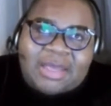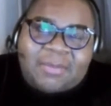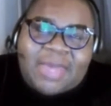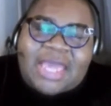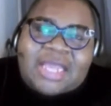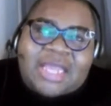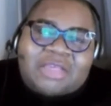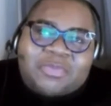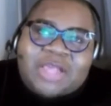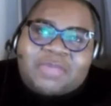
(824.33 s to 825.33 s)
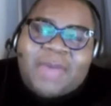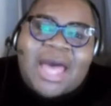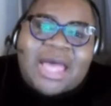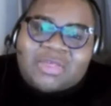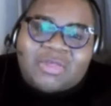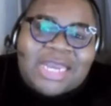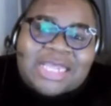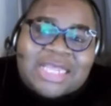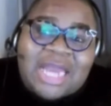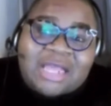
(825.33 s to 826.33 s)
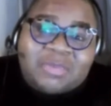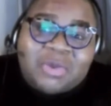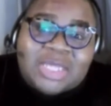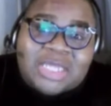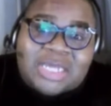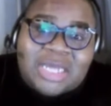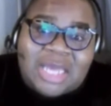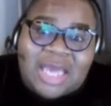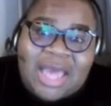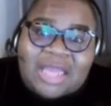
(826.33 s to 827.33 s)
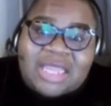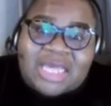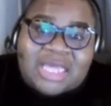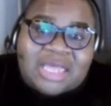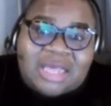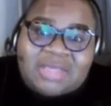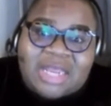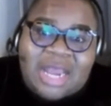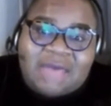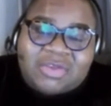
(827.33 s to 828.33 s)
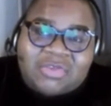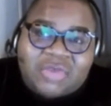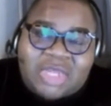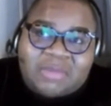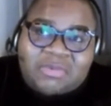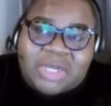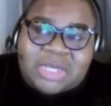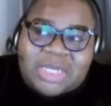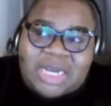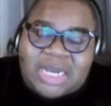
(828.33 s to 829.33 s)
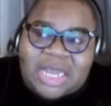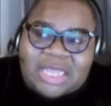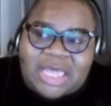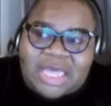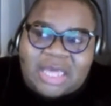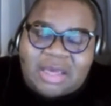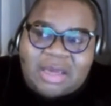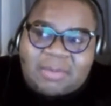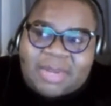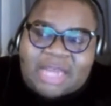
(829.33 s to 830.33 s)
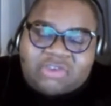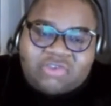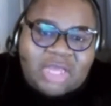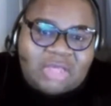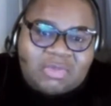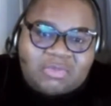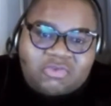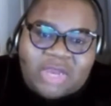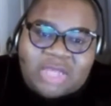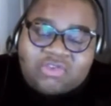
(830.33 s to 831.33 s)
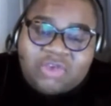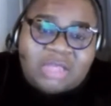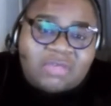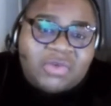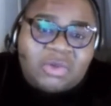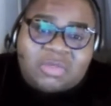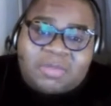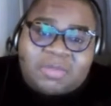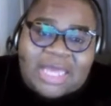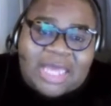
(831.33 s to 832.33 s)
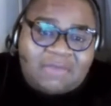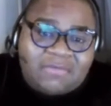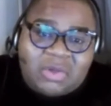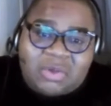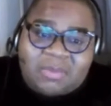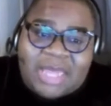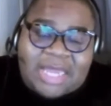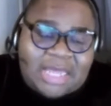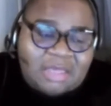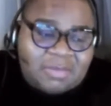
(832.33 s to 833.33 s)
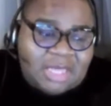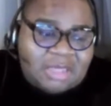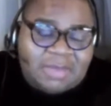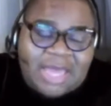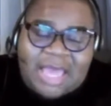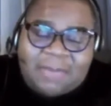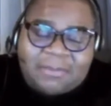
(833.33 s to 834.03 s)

being expressed by us so that it's not exploited. I think it's something that I've just really appreciated. And I think Black trans folks, Black gay folk, Black lesbians, Black